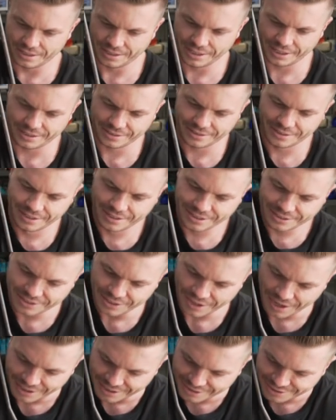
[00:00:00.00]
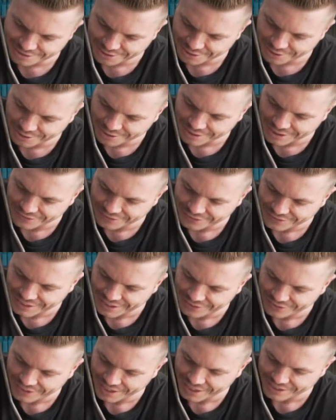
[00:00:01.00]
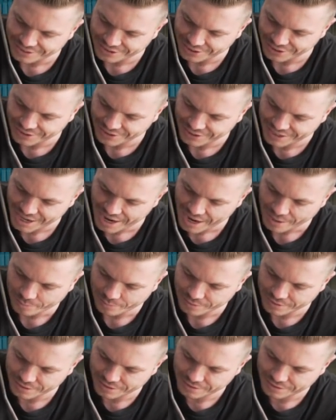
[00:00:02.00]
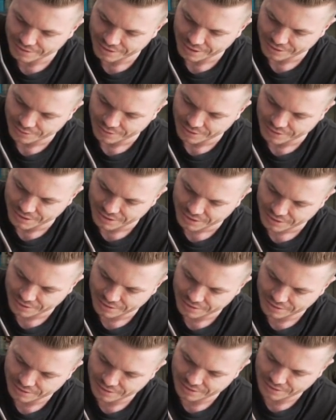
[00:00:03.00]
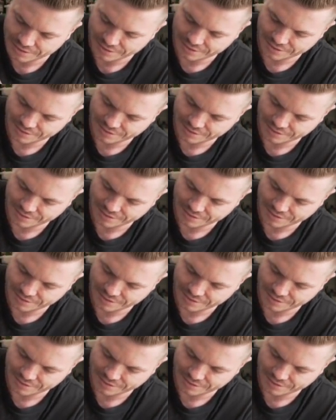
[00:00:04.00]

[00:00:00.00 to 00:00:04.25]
Hang on. To uninstall yeah, lift lever and turn cap. That's what I did. Yeah.